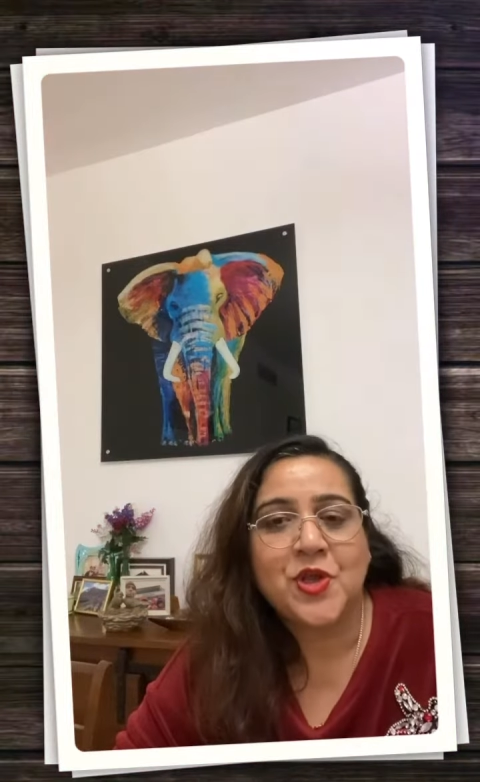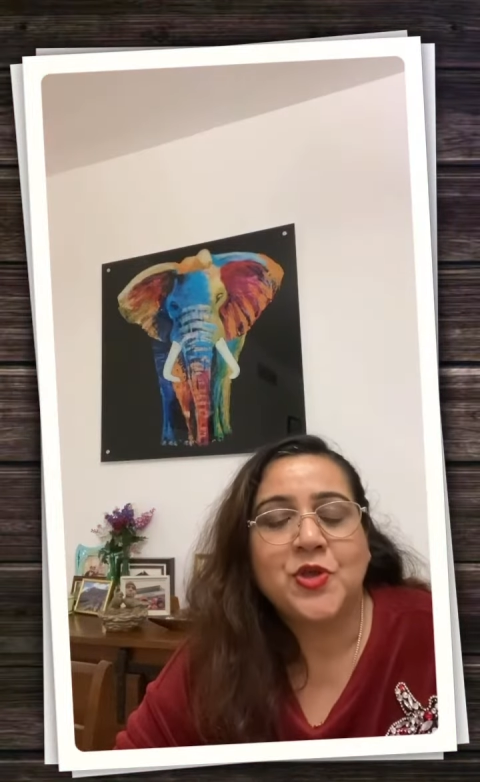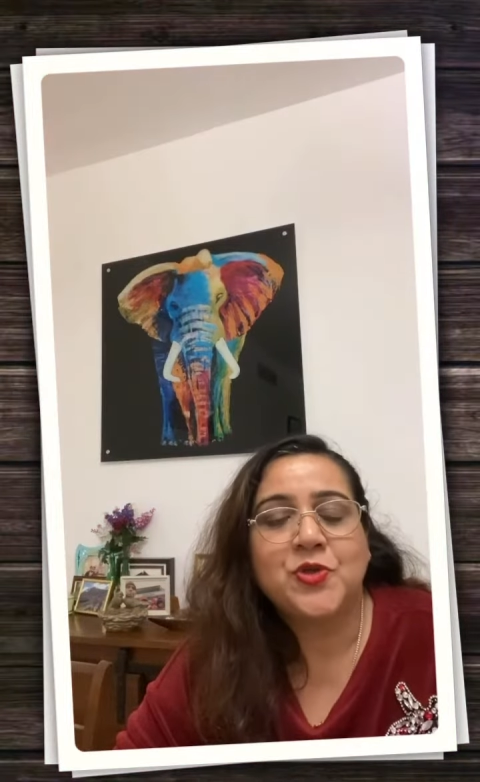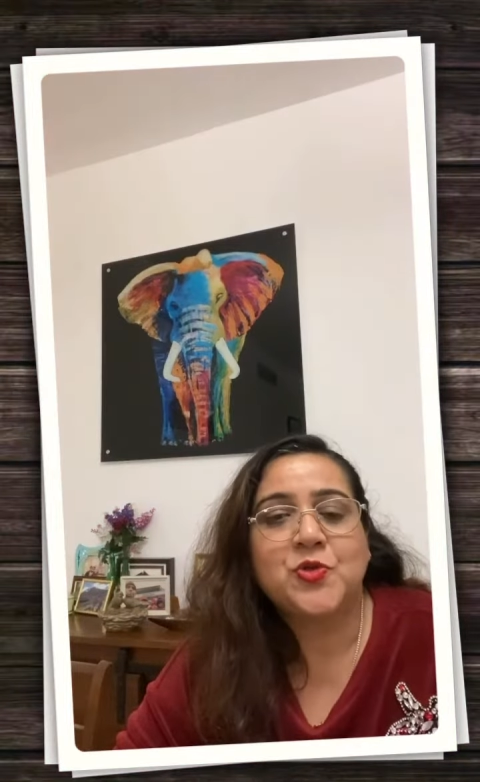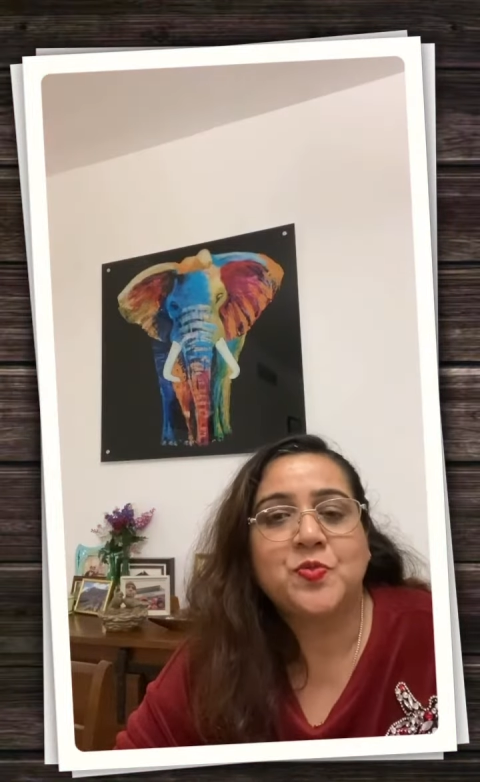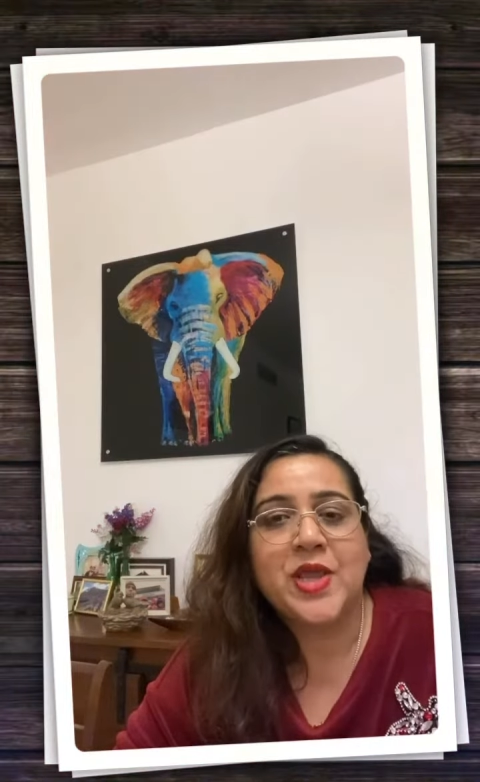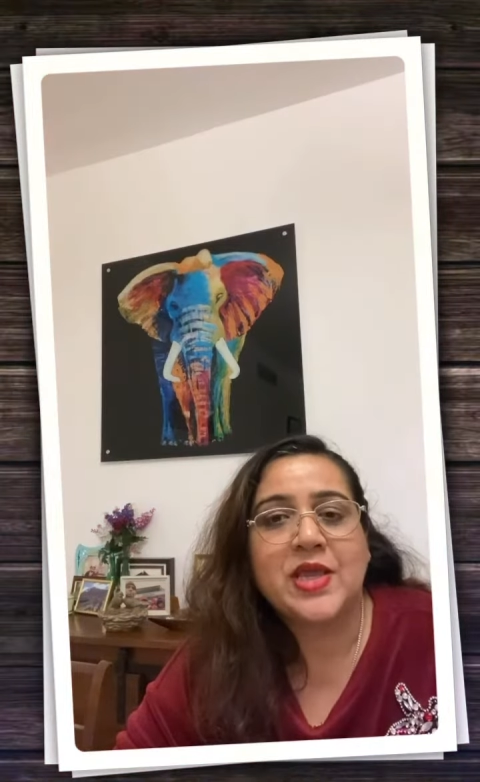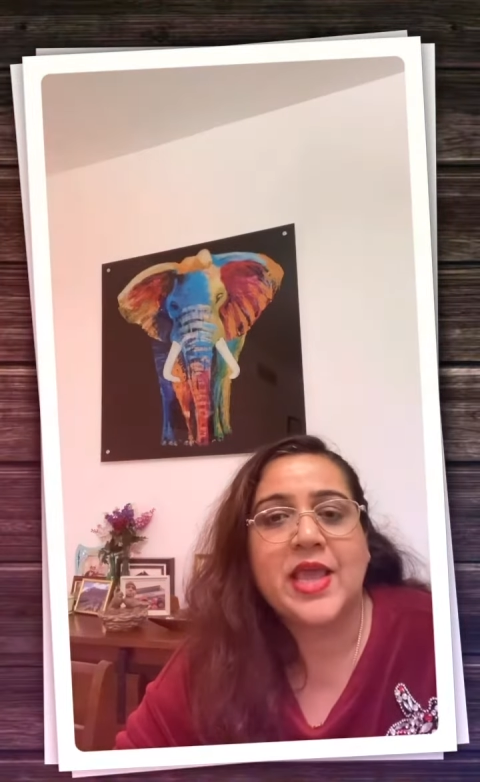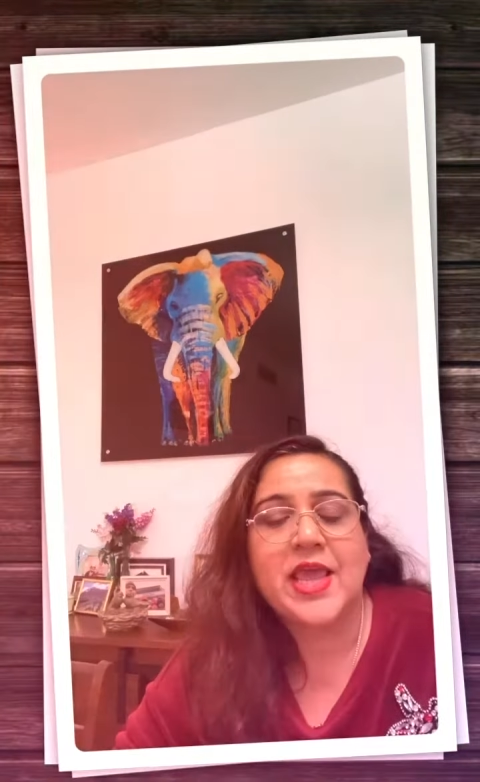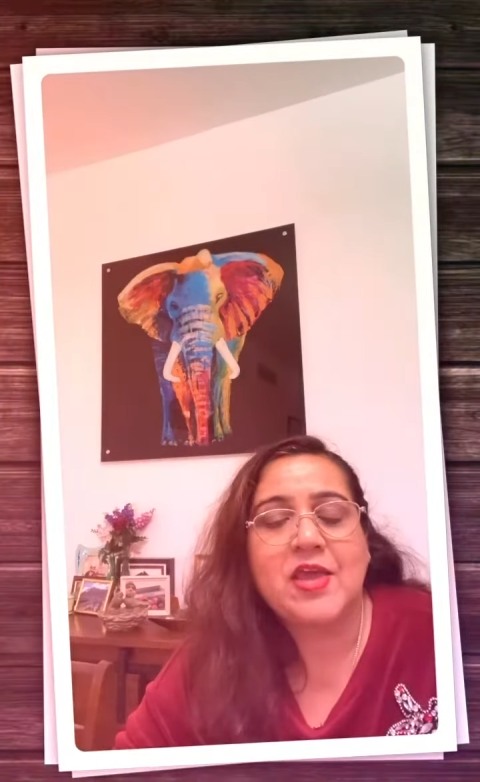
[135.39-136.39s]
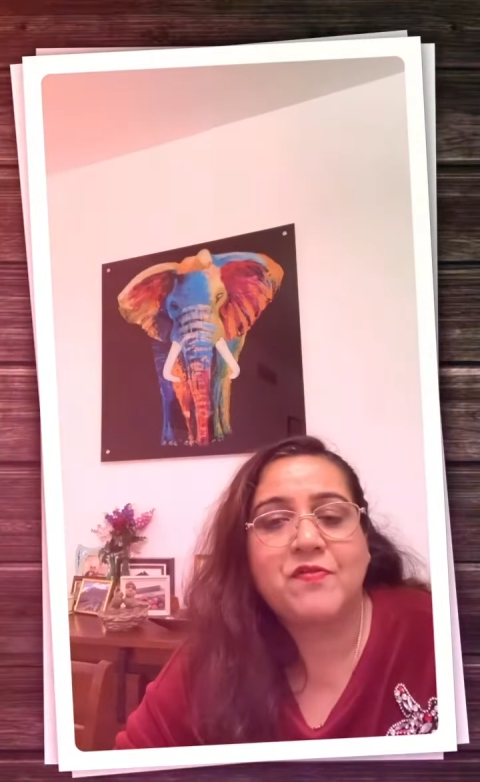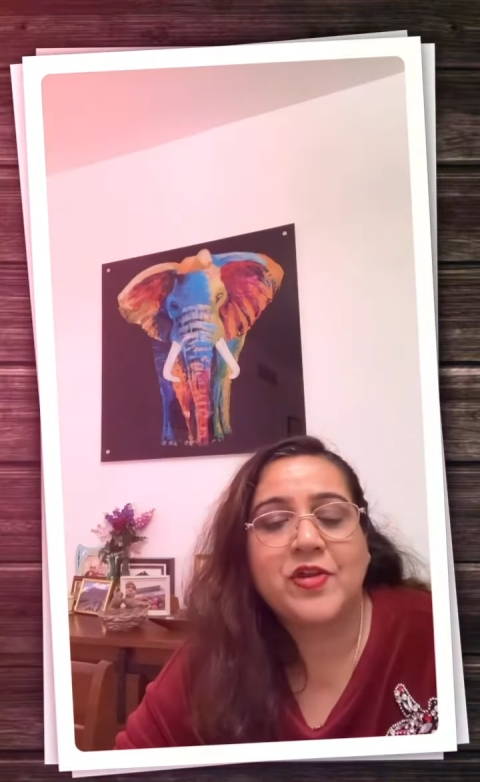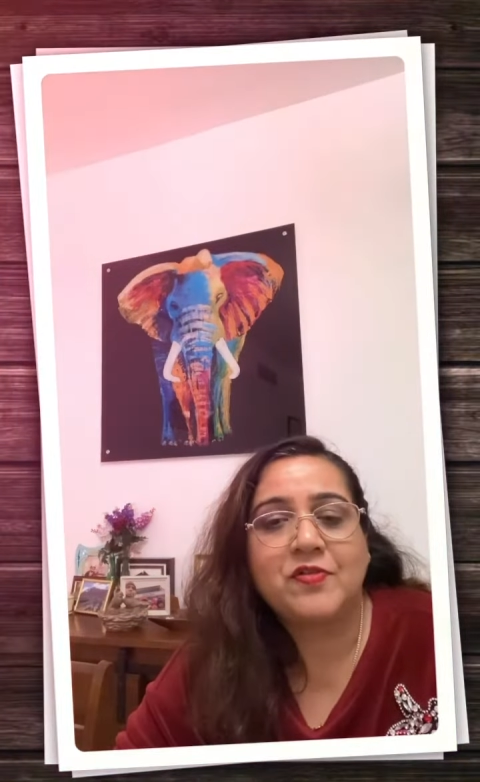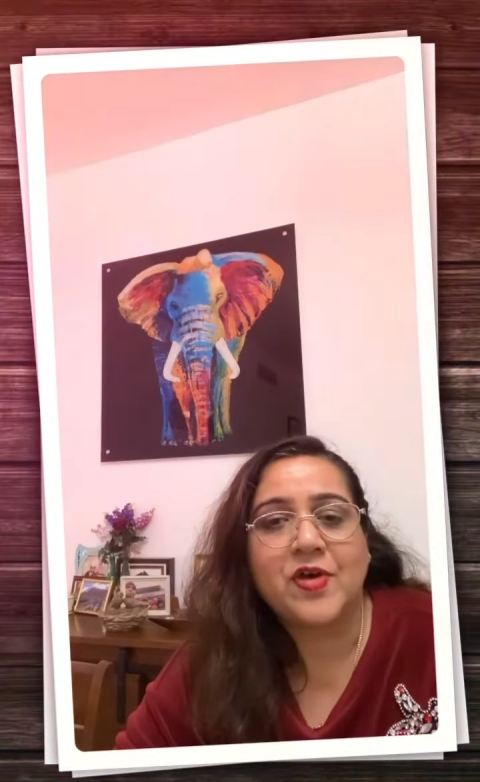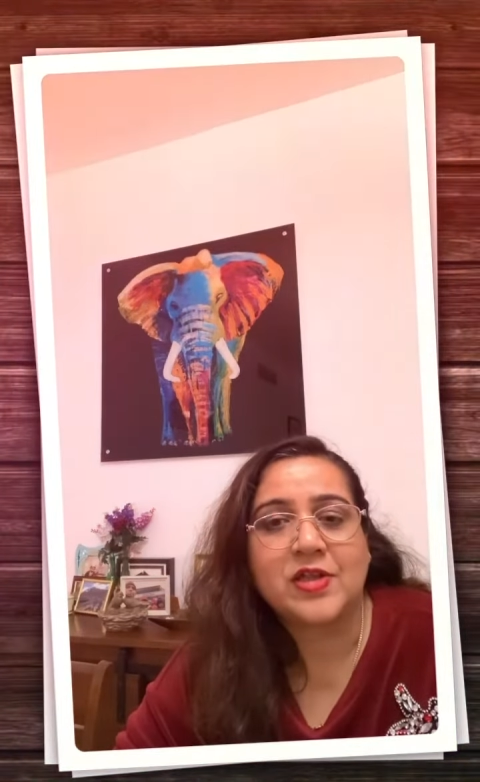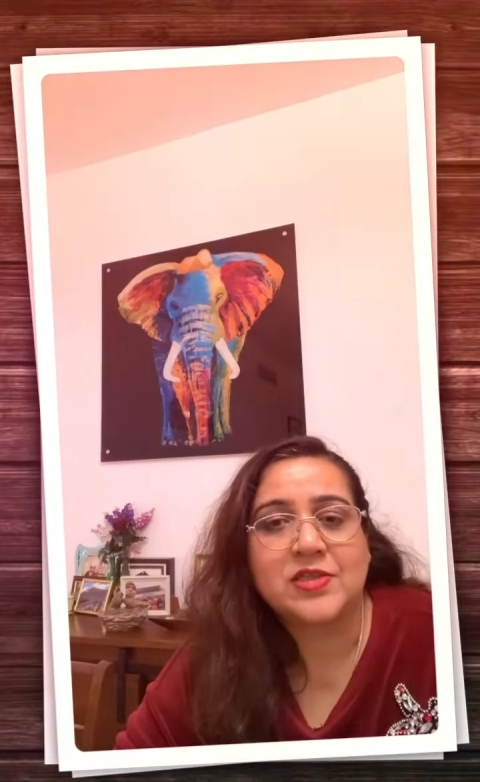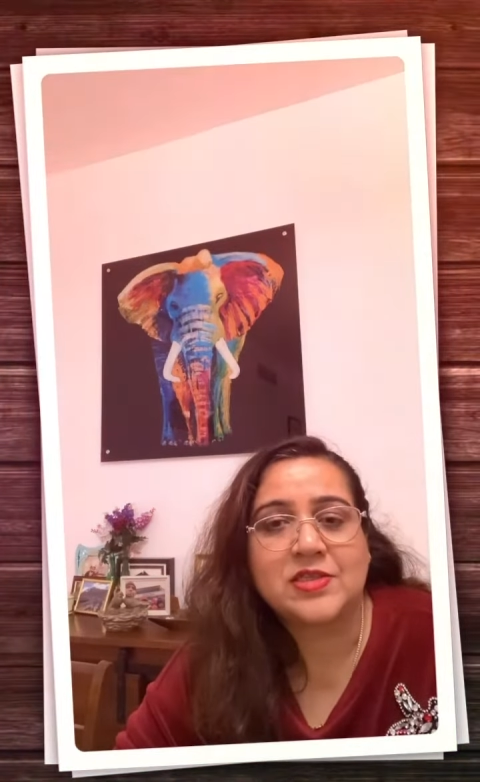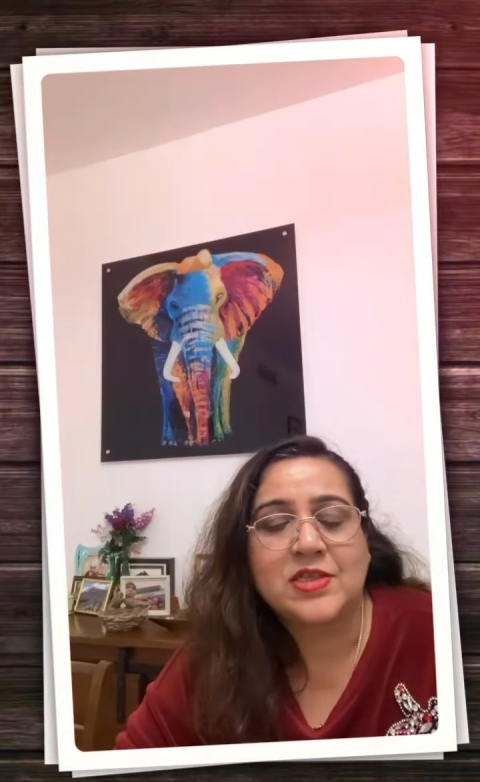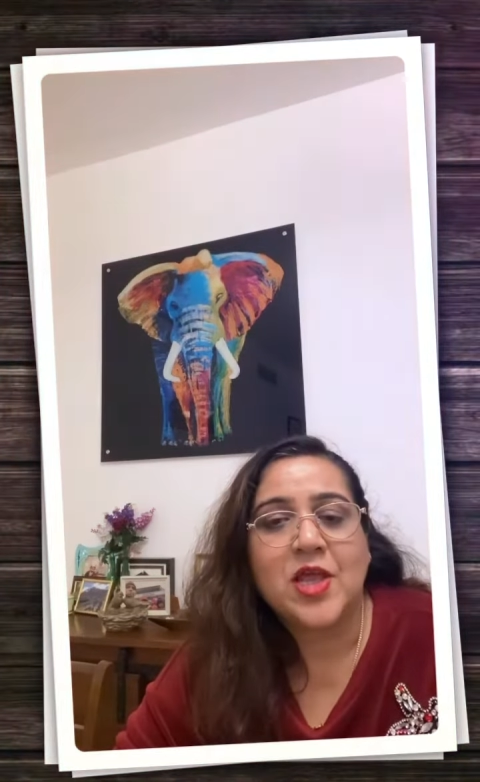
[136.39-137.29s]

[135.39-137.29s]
to make everyone's